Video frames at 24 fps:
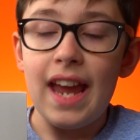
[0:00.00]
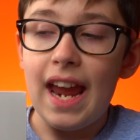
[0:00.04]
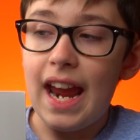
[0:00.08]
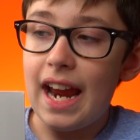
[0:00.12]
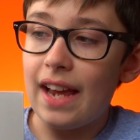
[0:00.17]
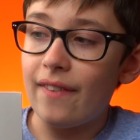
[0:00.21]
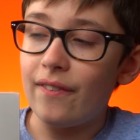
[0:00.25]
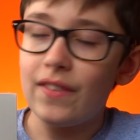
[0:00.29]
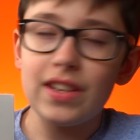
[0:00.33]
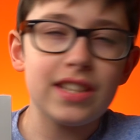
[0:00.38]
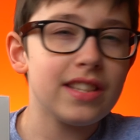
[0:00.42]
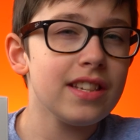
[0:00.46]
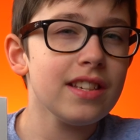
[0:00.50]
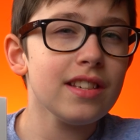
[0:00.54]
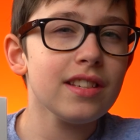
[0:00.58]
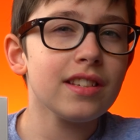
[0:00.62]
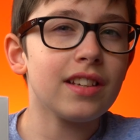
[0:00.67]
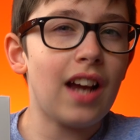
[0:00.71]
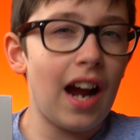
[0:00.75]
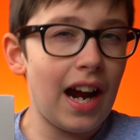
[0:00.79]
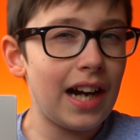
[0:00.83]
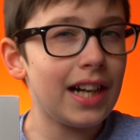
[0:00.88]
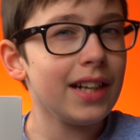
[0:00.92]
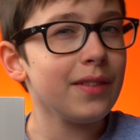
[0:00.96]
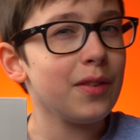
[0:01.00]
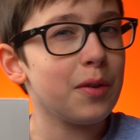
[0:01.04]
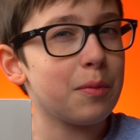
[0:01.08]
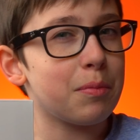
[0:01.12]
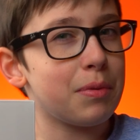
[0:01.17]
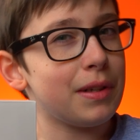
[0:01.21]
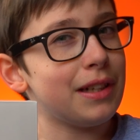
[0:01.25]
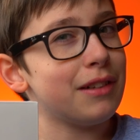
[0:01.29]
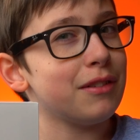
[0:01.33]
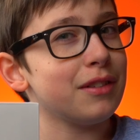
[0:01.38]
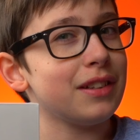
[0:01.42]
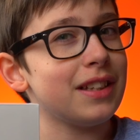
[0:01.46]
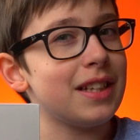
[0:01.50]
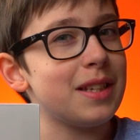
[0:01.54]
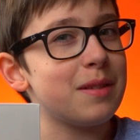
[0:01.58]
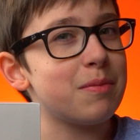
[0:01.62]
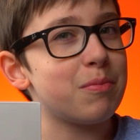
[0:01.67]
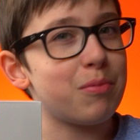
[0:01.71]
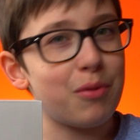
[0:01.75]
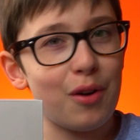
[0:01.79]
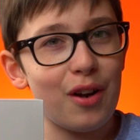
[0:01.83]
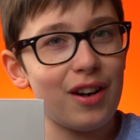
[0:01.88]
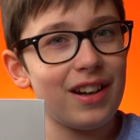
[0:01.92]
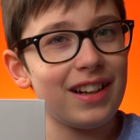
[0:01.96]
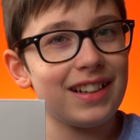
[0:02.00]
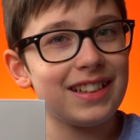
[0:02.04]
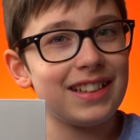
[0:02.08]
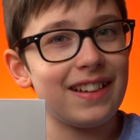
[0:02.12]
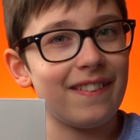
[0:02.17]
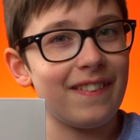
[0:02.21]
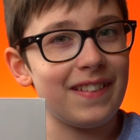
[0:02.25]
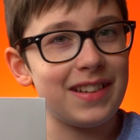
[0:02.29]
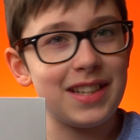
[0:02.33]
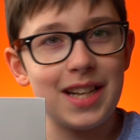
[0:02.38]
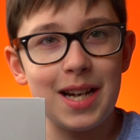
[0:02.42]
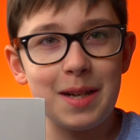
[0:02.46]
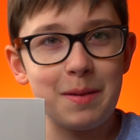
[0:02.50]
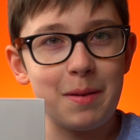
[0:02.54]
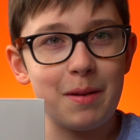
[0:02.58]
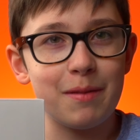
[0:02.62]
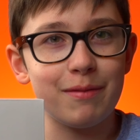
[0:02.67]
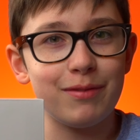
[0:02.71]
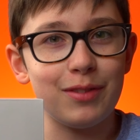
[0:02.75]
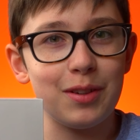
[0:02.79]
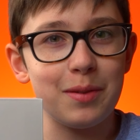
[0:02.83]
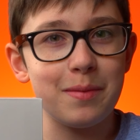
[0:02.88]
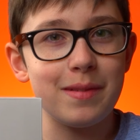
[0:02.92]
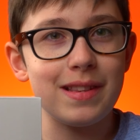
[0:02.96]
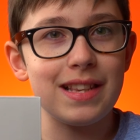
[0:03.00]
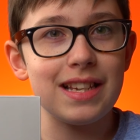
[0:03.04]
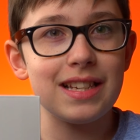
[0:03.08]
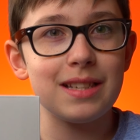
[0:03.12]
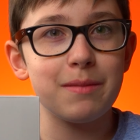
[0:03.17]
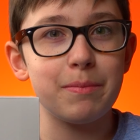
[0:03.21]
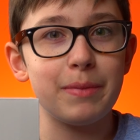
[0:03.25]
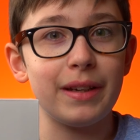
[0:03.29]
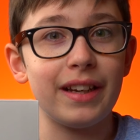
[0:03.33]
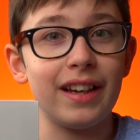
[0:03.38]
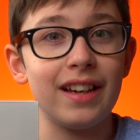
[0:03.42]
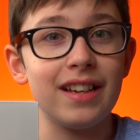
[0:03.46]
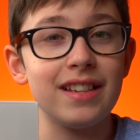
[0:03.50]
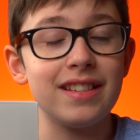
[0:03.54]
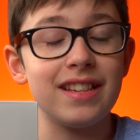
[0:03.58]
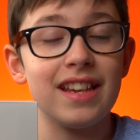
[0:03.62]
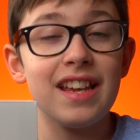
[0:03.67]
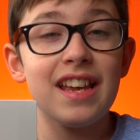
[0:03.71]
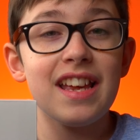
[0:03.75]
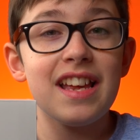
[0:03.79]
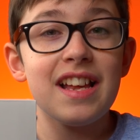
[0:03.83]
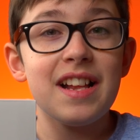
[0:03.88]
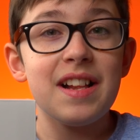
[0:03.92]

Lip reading: And this is kind of a pre-release product at the time I'm filming this because